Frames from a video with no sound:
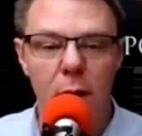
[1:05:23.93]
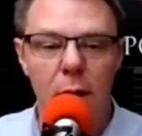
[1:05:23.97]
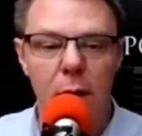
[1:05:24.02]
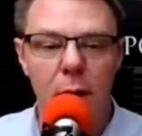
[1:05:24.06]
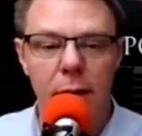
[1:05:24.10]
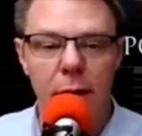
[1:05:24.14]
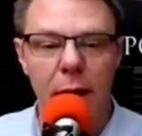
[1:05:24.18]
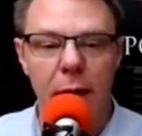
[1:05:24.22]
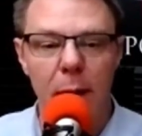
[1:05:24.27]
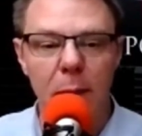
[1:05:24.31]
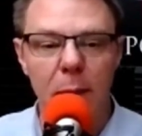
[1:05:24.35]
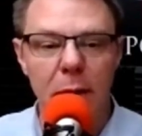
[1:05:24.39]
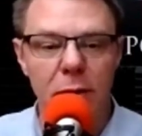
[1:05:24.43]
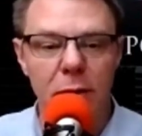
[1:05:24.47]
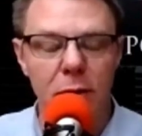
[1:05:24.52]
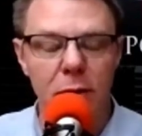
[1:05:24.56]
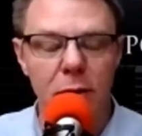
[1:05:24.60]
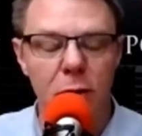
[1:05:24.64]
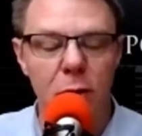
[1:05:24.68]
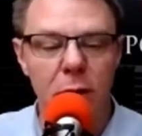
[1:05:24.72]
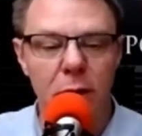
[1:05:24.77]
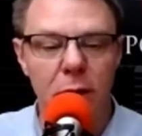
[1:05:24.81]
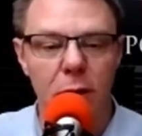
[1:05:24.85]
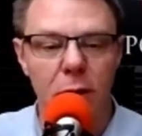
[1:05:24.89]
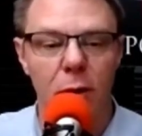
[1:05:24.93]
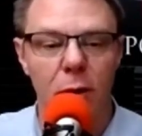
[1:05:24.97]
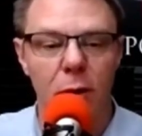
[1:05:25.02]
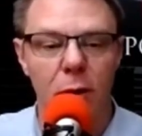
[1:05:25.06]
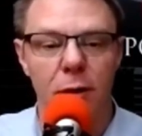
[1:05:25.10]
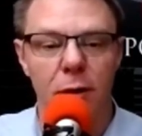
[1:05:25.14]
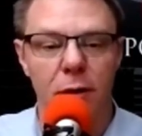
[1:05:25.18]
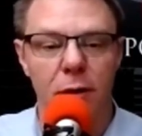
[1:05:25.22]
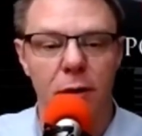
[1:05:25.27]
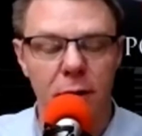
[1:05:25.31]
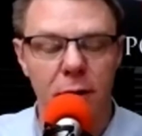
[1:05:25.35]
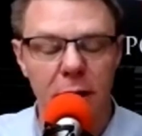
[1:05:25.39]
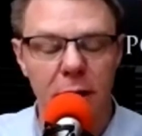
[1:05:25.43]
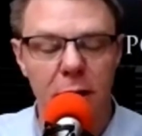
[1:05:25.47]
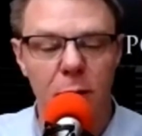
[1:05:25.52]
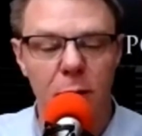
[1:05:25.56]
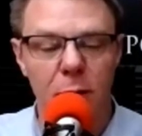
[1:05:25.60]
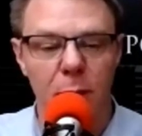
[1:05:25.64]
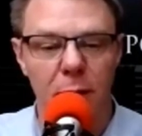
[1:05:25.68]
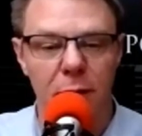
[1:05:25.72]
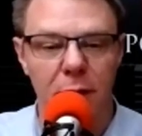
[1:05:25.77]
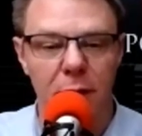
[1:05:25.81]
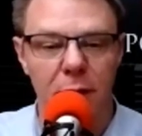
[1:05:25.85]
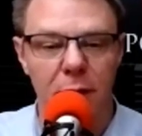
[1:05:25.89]
that means you need to earn
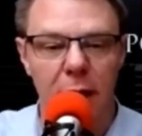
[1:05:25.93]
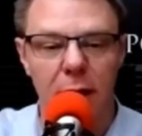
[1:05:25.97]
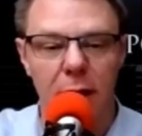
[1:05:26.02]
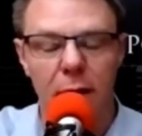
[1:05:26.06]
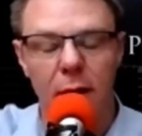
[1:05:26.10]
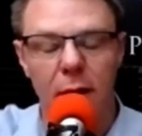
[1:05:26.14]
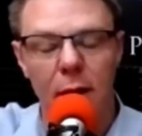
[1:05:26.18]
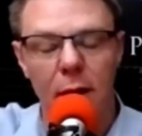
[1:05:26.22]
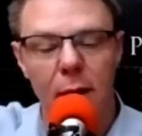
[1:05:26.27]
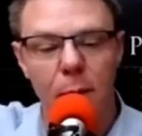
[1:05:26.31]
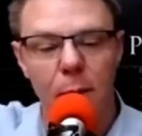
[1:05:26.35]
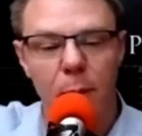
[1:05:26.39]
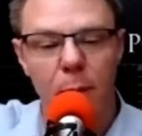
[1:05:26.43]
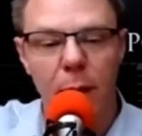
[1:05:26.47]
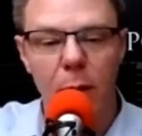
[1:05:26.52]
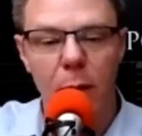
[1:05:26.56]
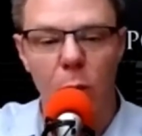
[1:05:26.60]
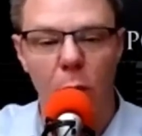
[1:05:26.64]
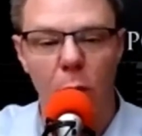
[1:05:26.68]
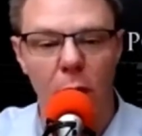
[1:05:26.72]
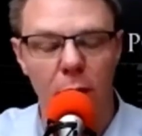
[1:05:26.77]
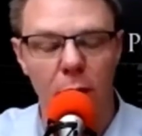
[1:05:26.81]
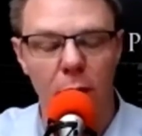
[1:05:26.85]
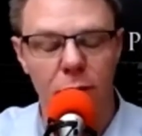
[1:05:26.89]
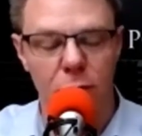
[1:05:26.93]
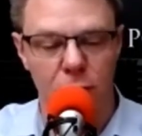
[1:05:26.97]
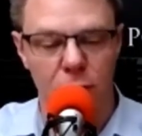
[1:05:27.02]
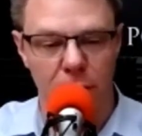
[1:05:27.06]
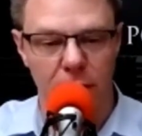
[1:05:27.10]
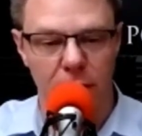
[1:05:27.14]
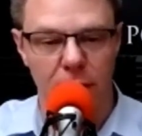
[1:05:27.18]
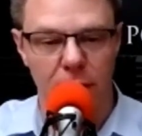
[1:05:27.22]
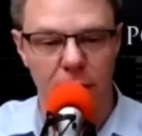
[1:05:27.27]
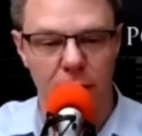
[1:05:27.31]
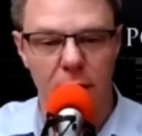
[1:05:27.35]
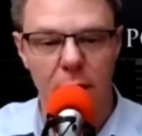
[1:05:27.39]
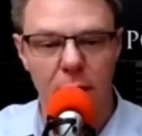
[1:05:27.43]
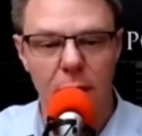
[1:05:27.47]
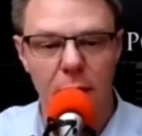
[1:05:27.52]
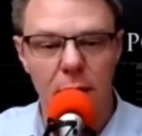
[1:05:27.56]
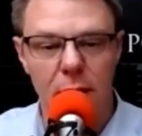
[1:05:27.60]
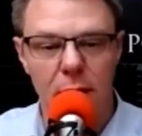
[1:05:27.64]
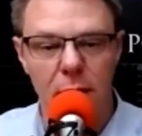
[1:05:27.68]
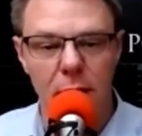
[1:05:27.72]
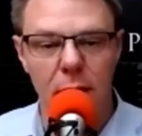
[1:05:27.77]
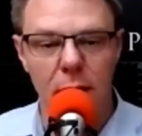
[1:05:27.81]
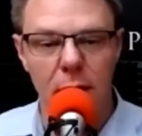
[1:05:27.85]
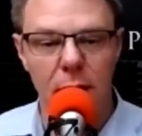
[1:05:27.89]
6%, pay Wall Street
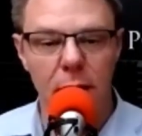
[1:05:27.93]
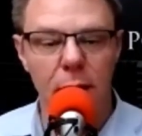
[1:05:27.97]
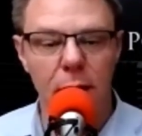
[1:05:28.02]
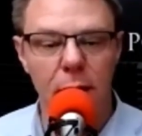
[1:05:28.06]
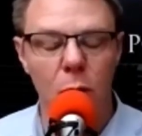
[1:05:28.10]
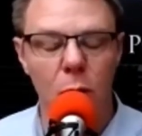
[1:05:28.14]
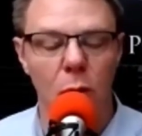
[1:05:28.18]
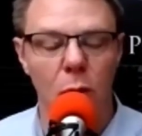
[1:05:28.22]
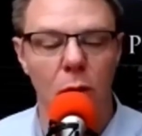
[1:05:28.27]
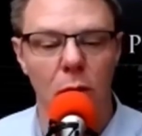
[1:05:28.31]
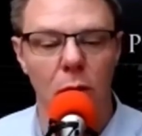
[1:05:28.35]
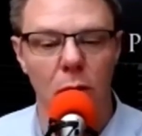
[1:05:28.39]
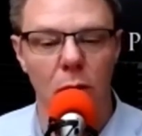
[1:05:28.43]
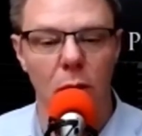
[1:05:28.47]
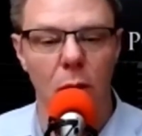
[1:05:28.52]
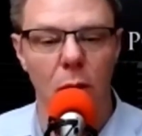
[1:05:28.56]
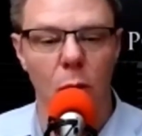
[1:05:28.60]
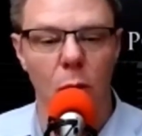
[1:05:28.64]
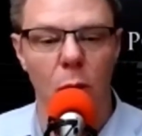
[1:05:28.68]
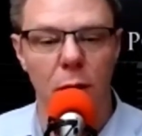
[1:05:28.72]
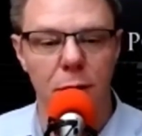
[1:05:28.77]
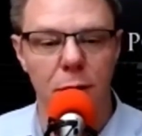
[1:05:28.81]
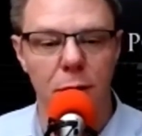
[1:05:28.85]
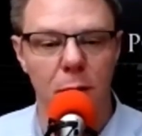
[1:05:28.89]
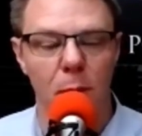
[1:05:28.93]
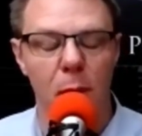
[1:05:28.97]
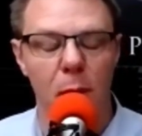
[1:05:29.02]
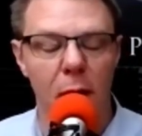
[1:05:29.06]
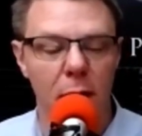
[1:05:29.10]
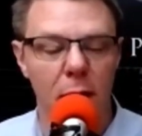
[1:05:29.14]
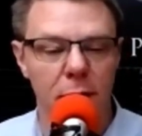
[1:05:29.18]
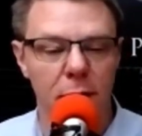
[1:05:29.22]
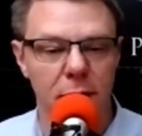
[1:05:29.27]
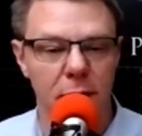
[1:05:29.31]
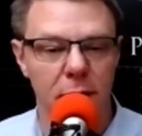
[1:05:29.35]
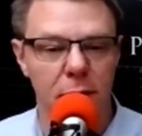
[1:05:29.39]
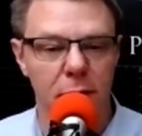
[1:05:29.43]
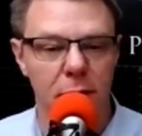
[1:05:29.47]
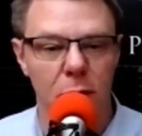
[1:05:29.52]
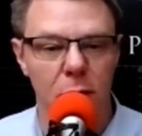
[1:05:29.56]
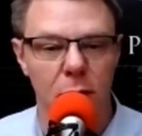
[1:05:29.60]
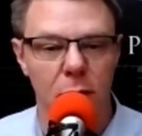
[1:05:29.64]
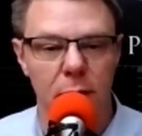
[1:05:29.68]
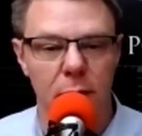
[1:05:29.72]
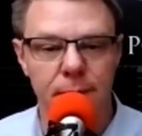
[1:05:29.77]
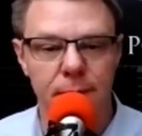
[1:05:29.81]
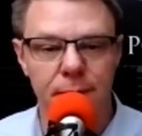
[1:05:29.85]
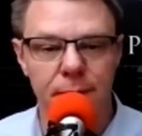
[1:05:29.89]
to equal what your policy is
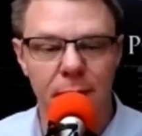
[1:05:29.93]
doing.